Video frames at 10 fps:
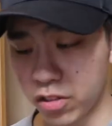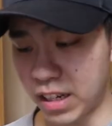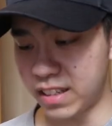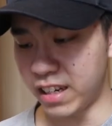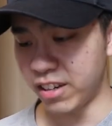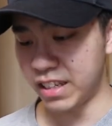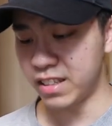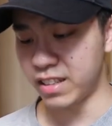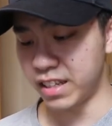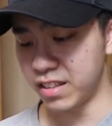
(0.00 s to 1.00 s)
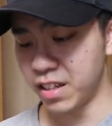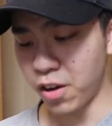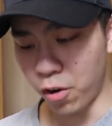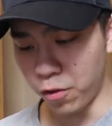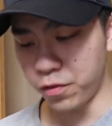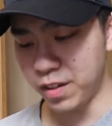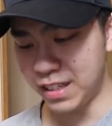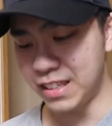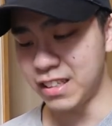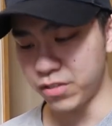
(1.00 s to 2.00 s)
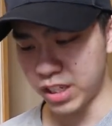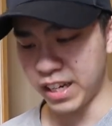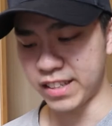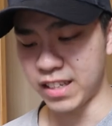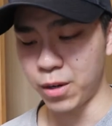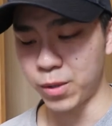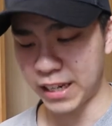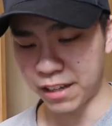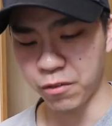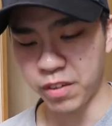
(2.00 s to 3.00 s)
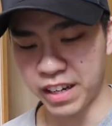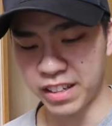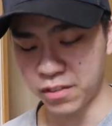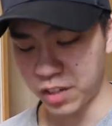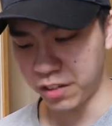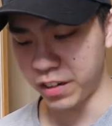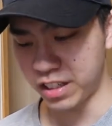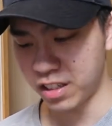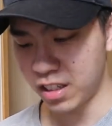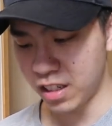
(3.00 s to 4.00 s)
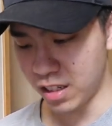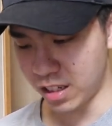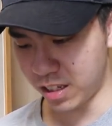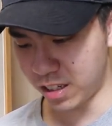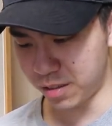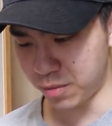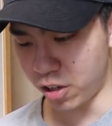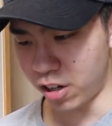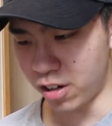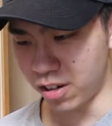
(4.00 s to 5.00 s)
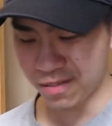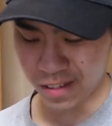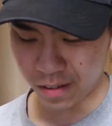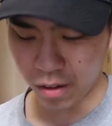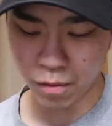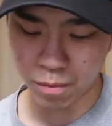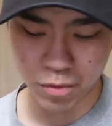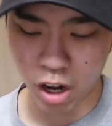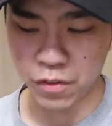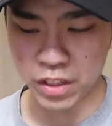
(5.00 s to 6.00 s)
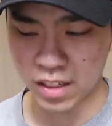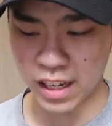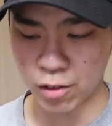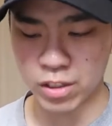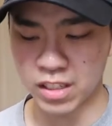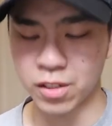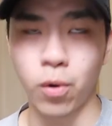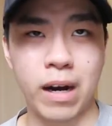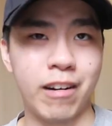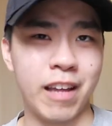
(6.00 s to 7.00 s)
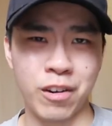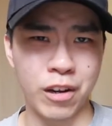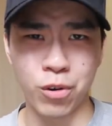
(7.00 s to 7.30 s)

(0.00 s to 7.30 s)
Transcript: So I set down an incense. Hopefully for the next hour I can find this Farfetch. Um, obviously I could just go out and